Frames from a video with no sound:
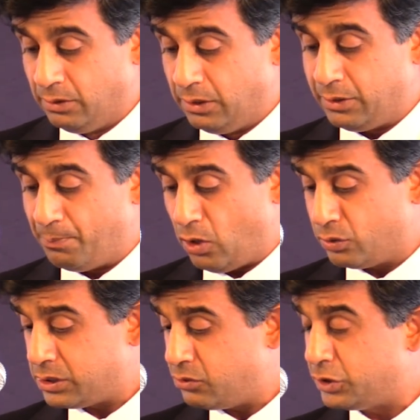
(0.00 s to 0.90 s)
the
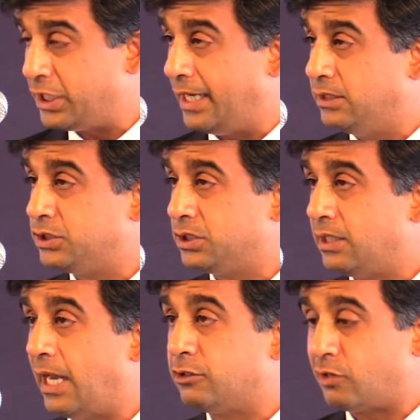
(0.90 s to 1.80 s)
most to change
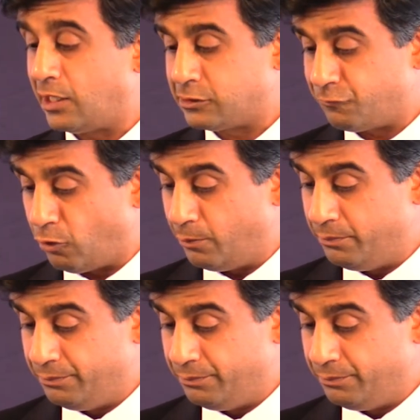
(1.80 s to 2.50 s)
and transform.